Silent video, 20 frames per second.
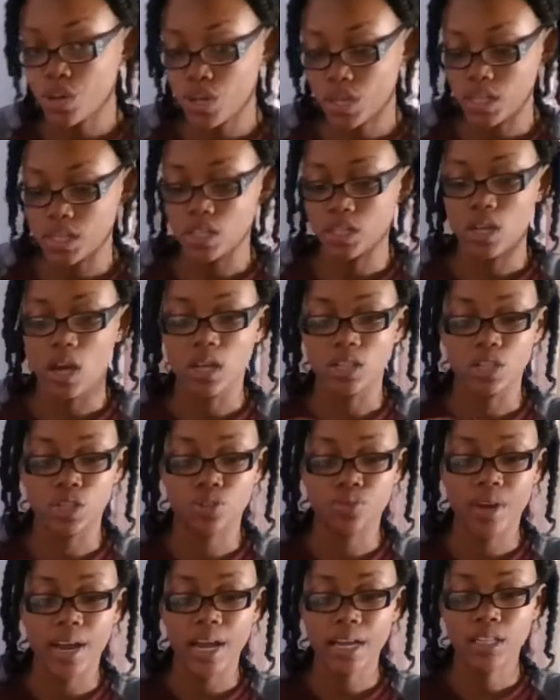it's
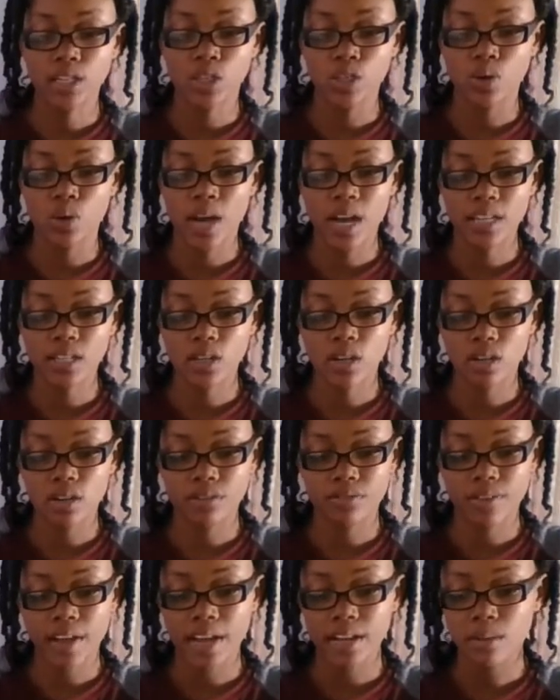straight, you guys are going
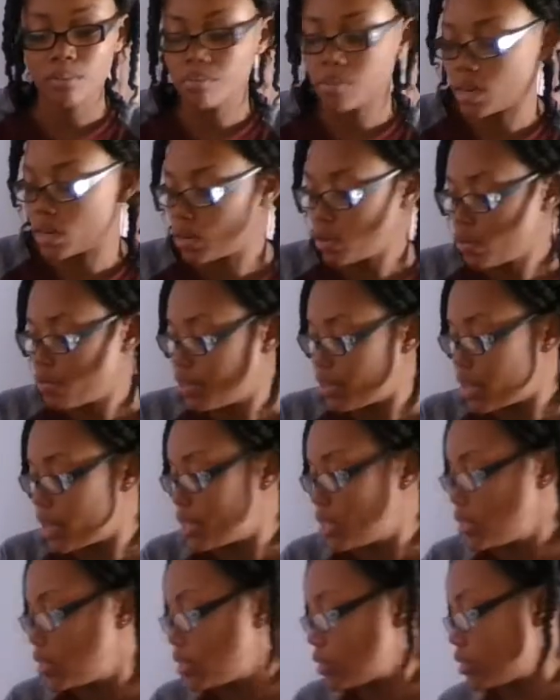to find the middle of
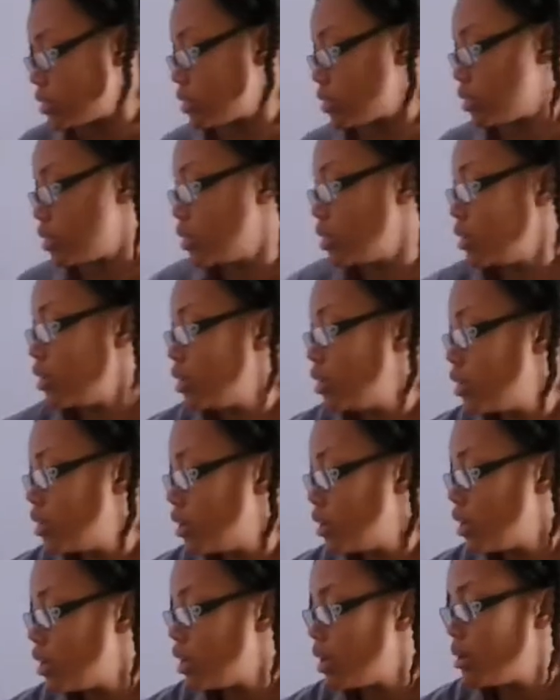this.
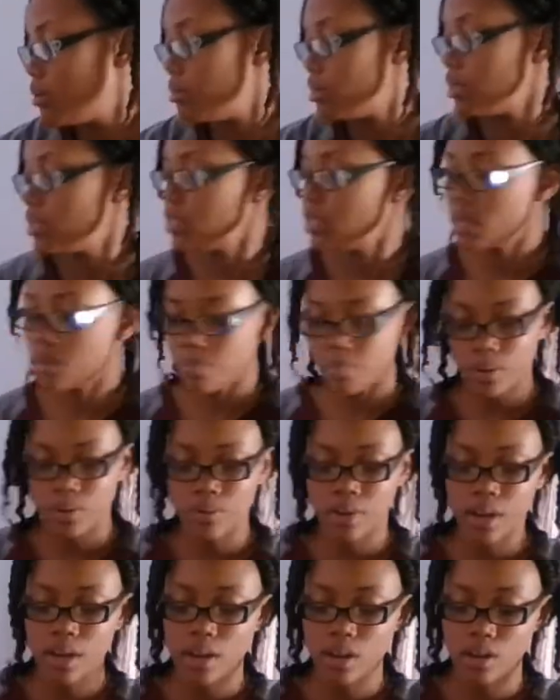Stick a pin
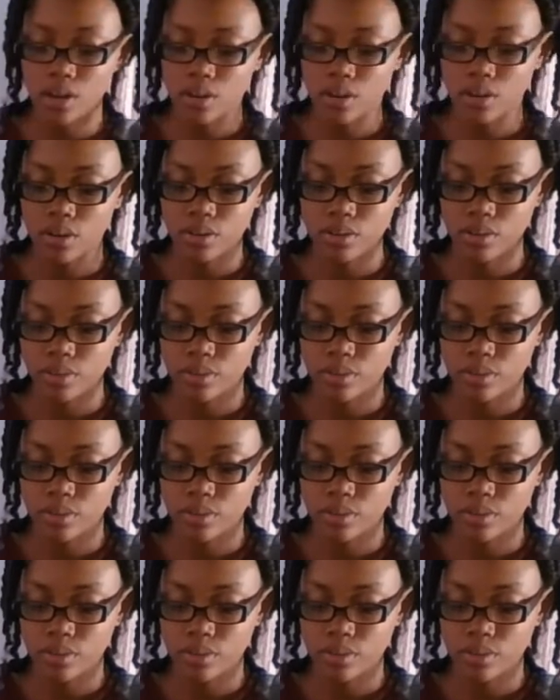right here.